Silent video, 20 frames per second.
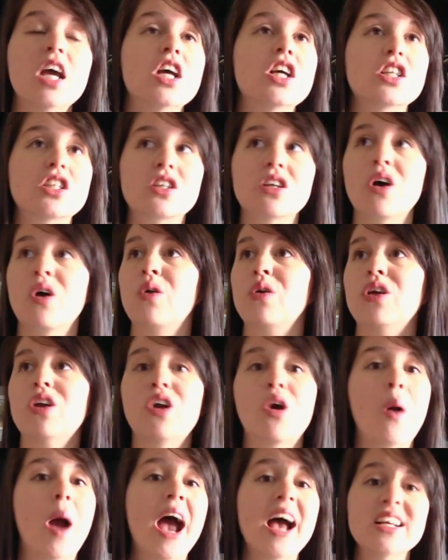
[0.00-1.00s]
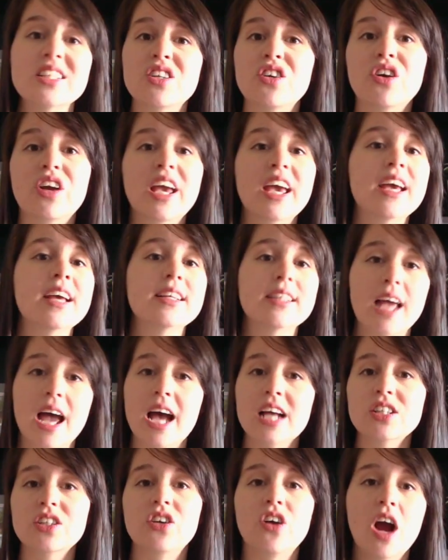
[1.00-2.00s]
So, ask your kids,
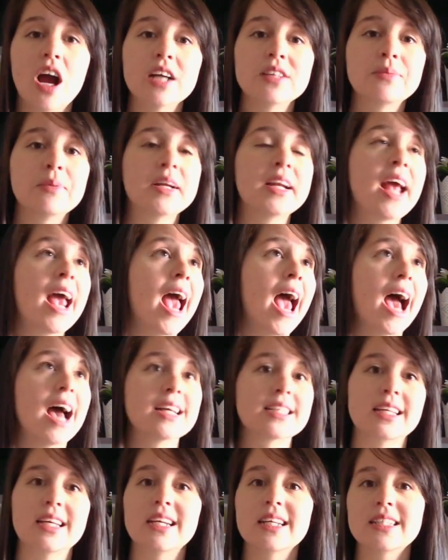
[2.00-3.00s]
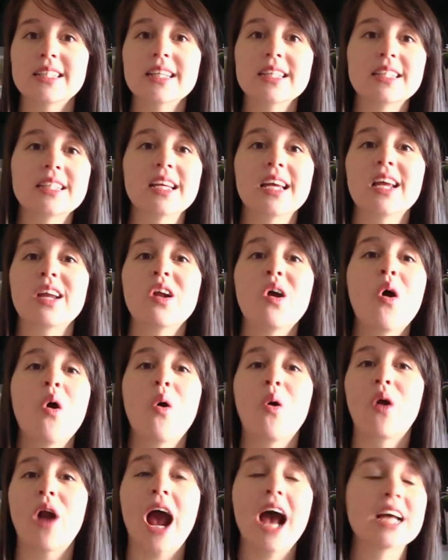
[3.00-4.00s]
ask your husband, ask an assistant,
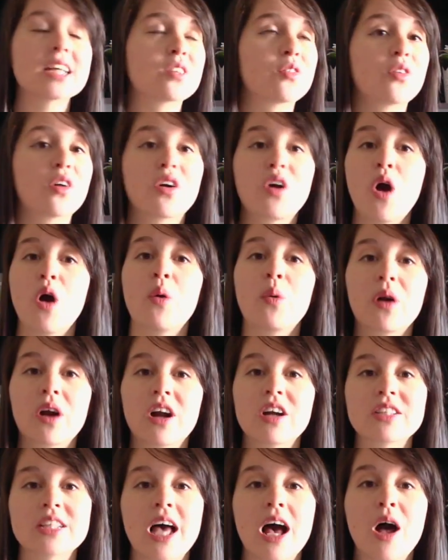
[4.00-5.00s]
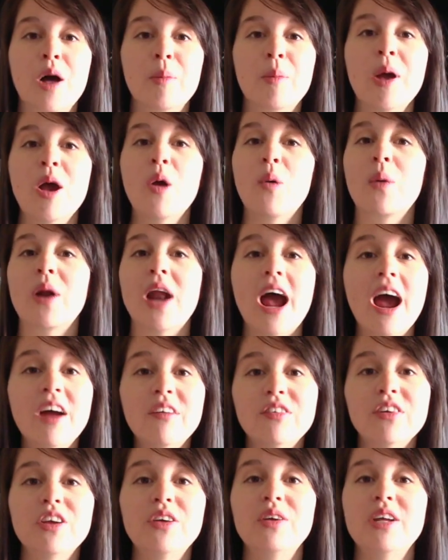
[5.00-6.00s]
or ask for coworkers' help
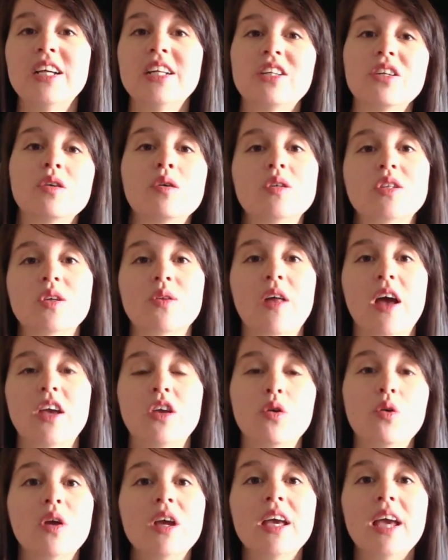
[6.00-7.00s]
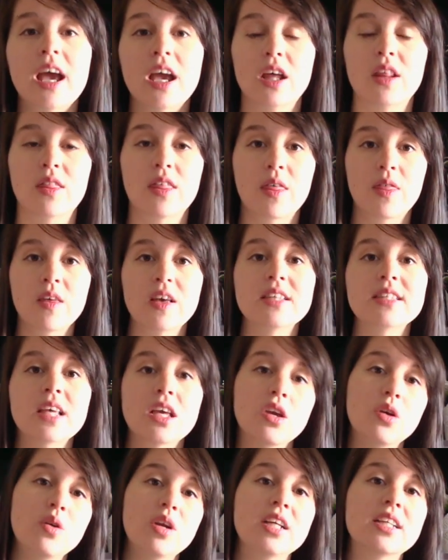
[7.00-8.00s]
whenever you need to, so that you can get the things that
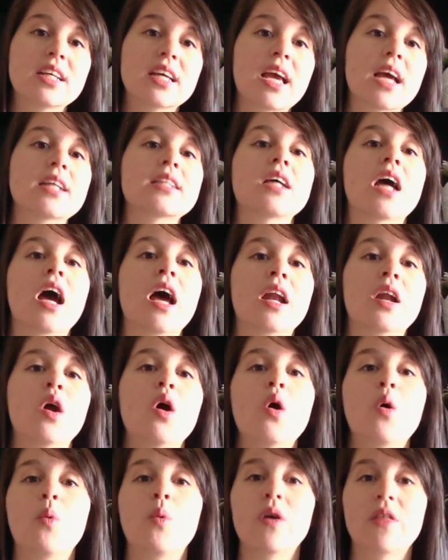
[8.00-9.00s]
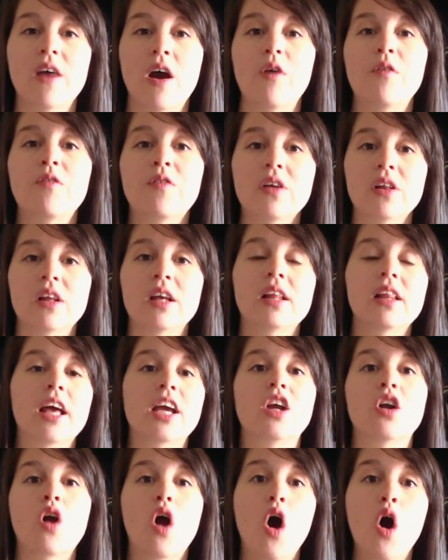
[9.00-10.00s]
you need to get done without feeling
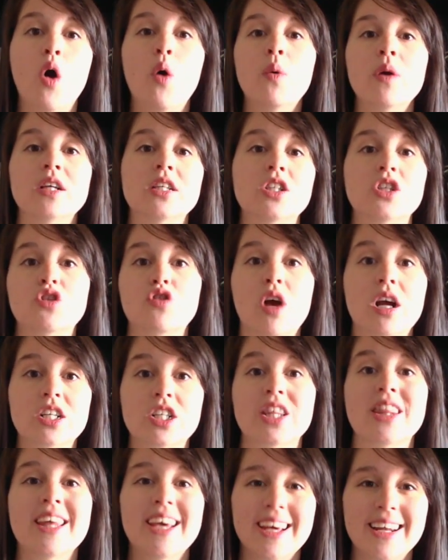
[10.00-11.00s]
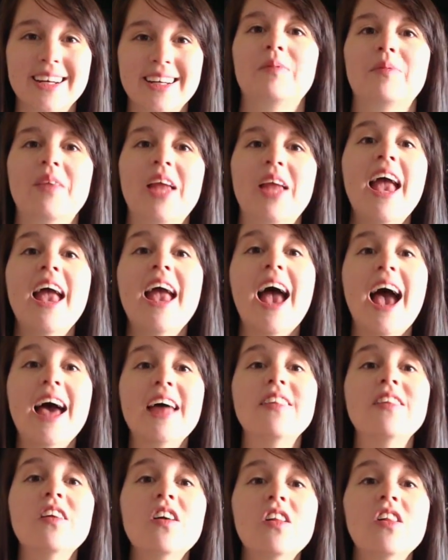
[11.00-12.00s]
like you're always stretched thin.
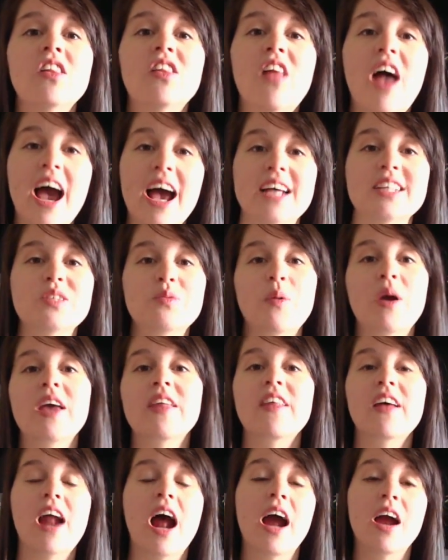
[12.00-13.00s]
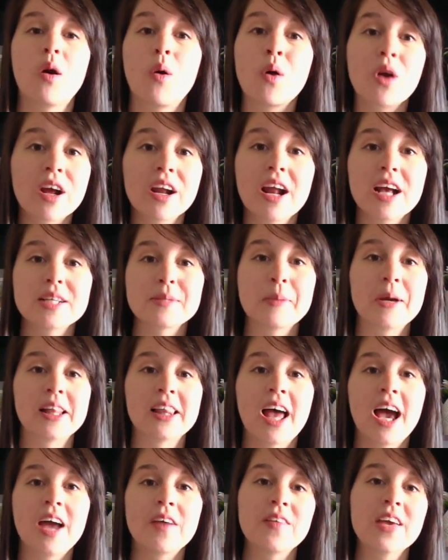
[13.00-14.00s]
And the last way that I organize my
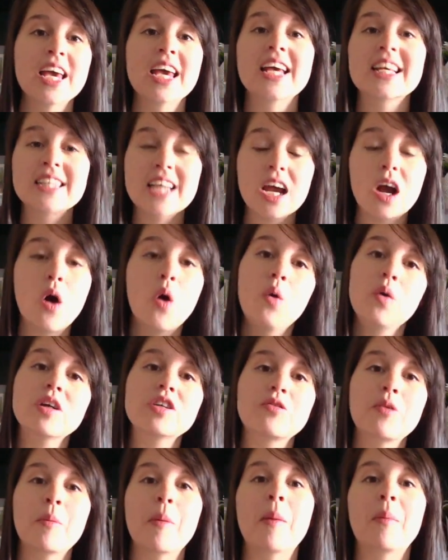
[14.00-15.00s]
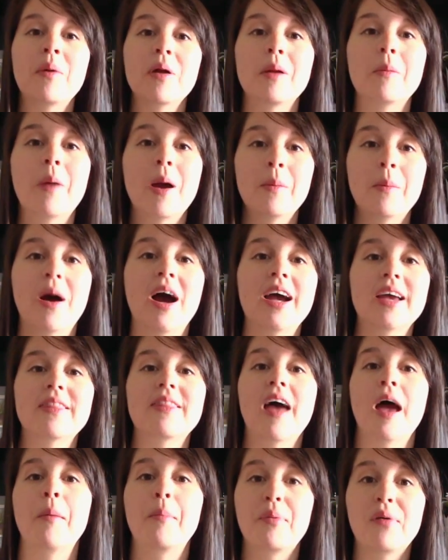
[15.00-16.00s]
life is I always remember in my mind
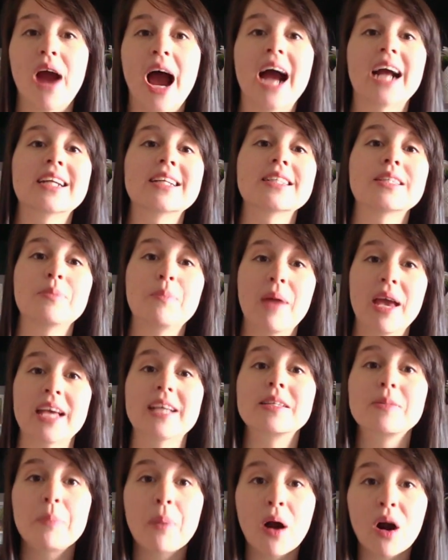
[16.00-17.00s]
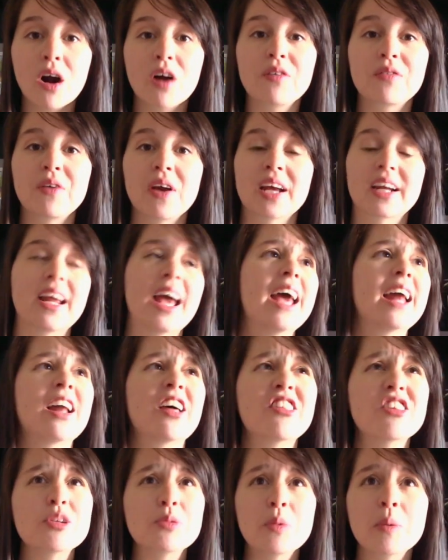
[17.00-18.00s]
that practice makes perfect. Now
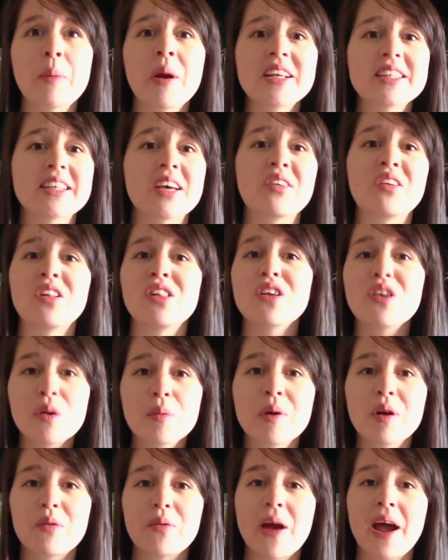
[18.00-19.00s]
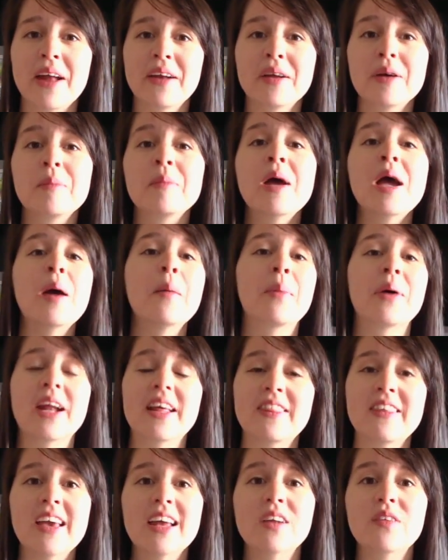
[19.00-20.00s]
this one might sound a little bit random, but
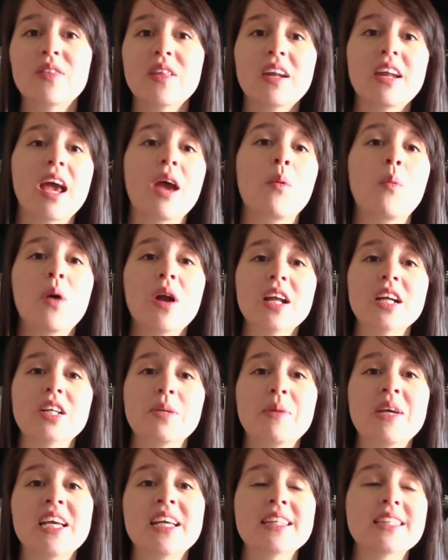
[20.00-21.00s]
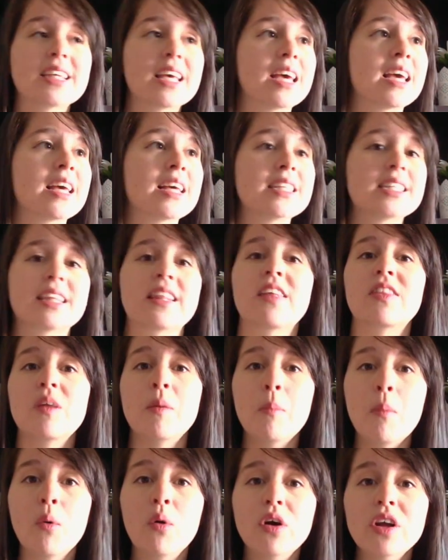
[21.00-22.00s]
at the end of the day, what it means is that the
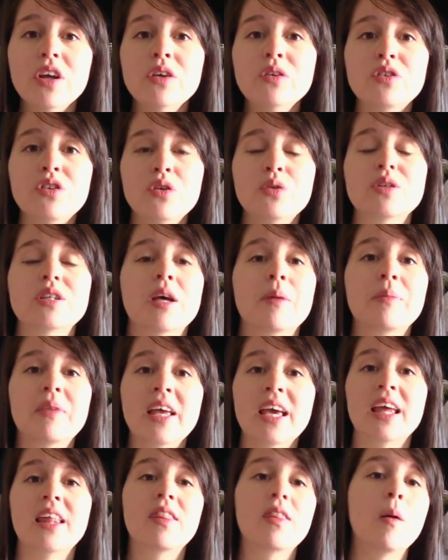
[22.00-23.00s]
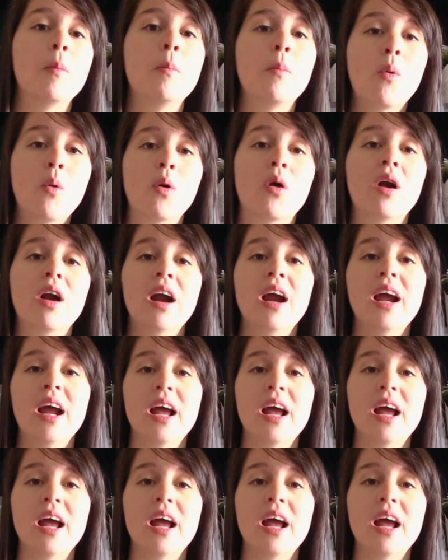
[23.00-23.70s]
more you do something, the more